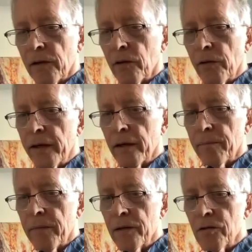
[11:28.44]
the Greek, it
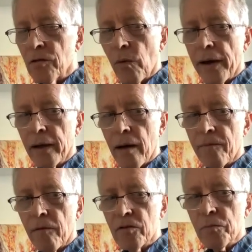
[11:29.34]
means to wake up
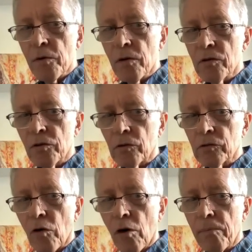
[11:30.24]
from spiritual
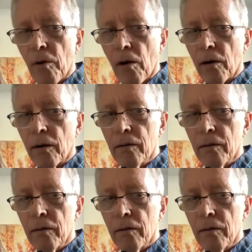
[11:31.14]
torpor.